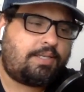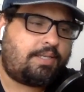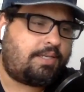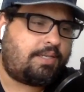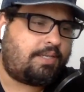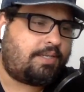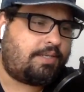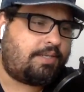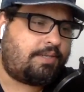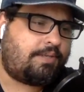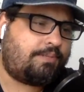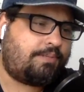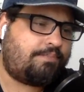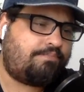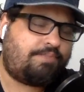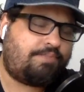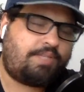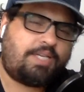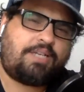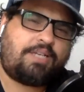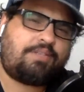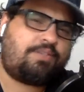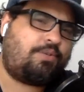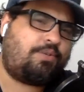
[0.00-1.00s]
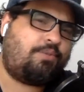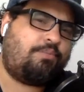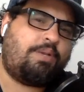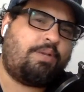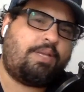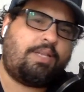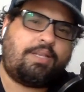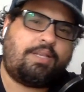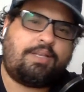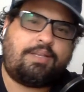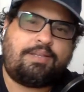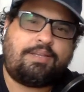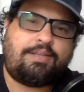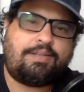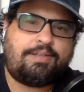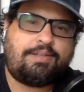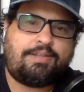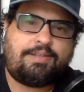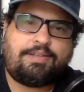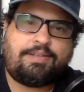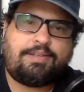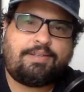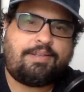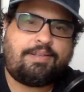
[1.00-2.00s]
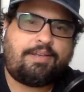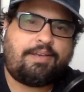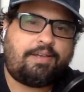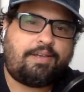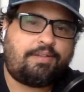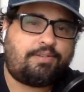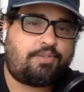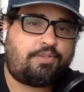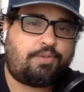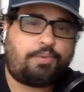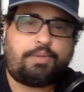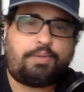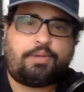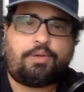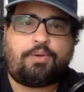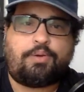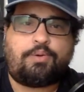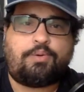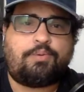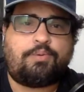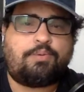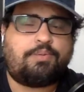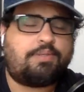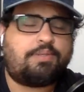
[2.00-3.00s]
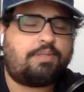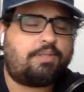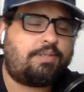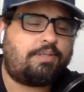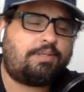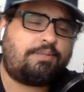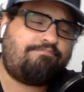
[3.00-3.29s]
He has so many. And So It Goes.